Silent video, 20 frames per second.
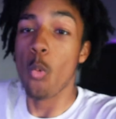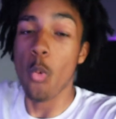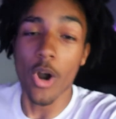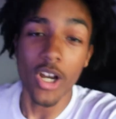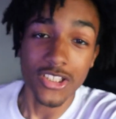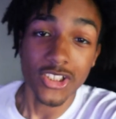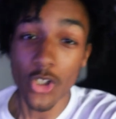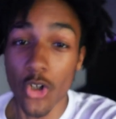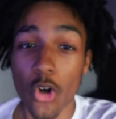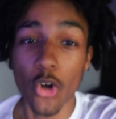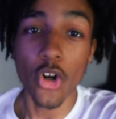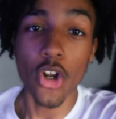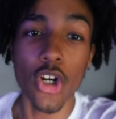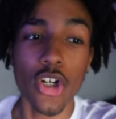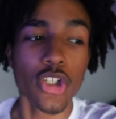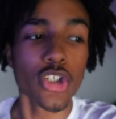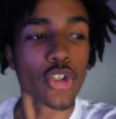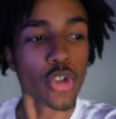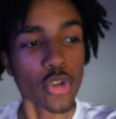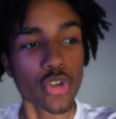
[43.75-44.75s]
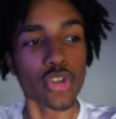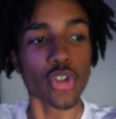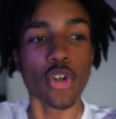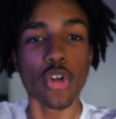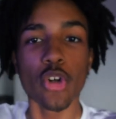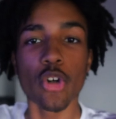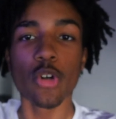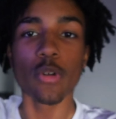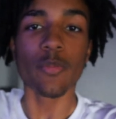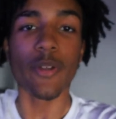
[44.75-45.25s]
What's going on,
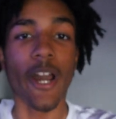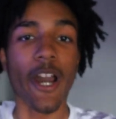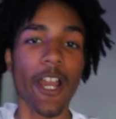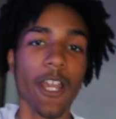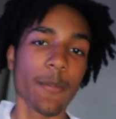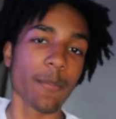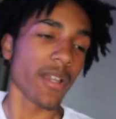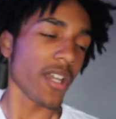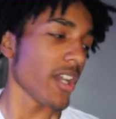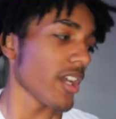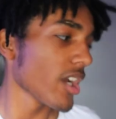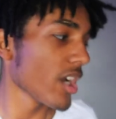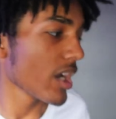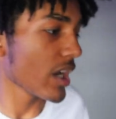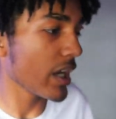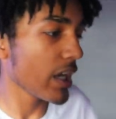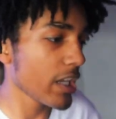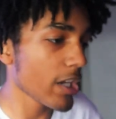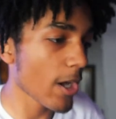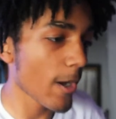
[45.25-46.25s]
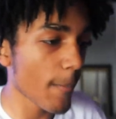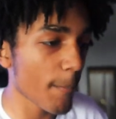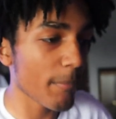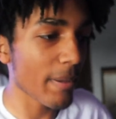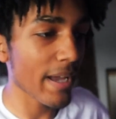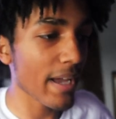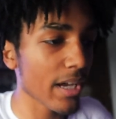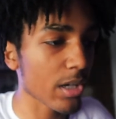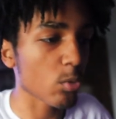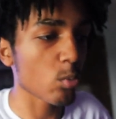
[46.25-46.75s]
YouTube? Naeem here, and I'm
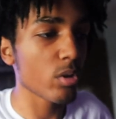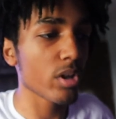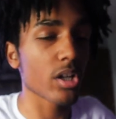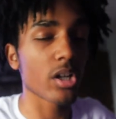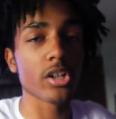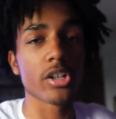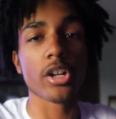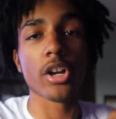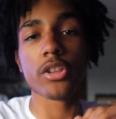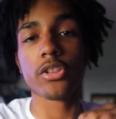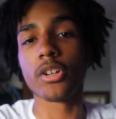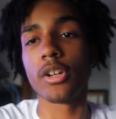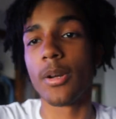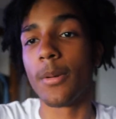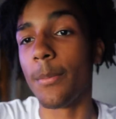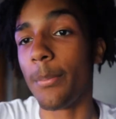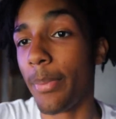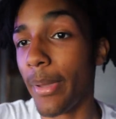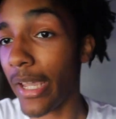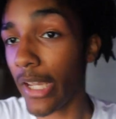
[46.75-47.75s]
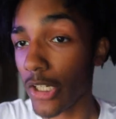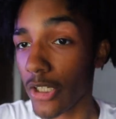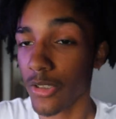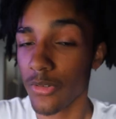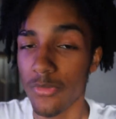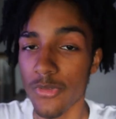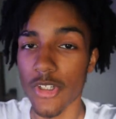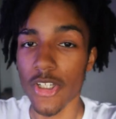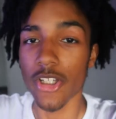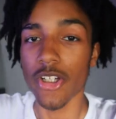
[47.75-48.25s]
back with another
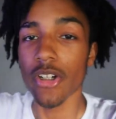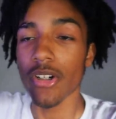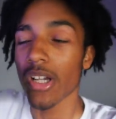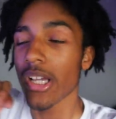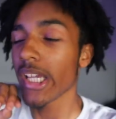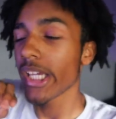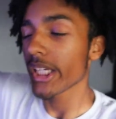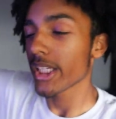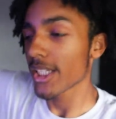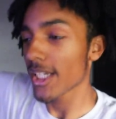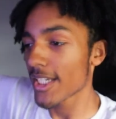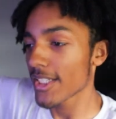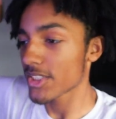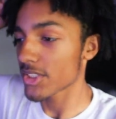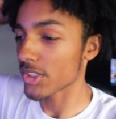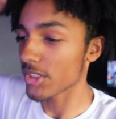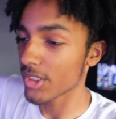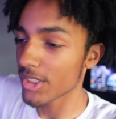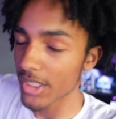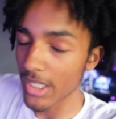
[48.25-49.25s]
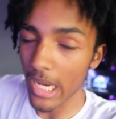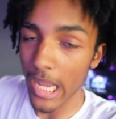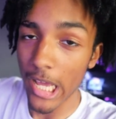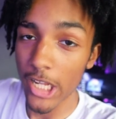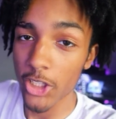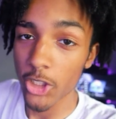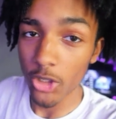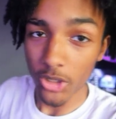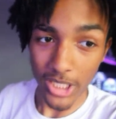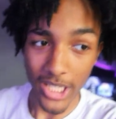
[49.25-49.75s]
banger video. And yes, look,
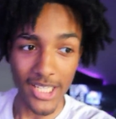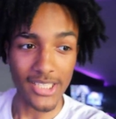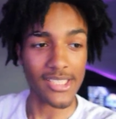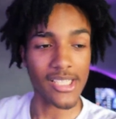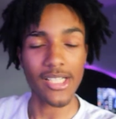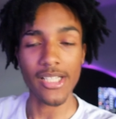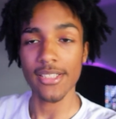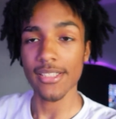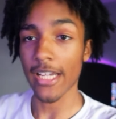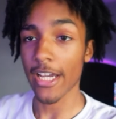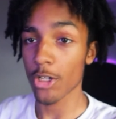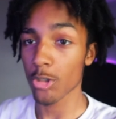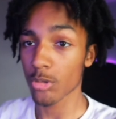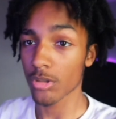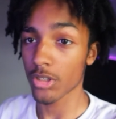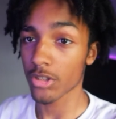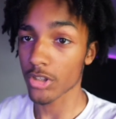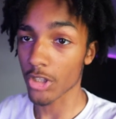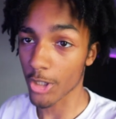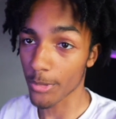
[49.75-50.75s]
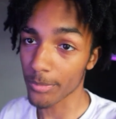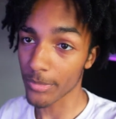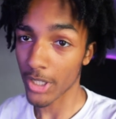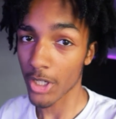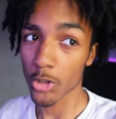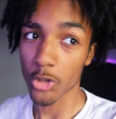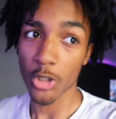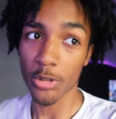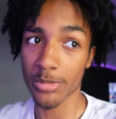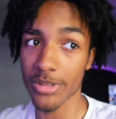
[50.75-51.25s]
I know y'all see the title of the
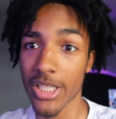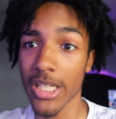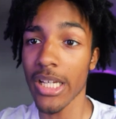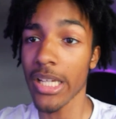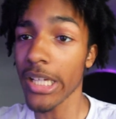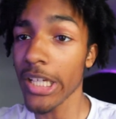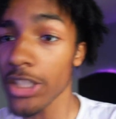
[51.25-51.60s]
thumbnail, you know what I'm saying?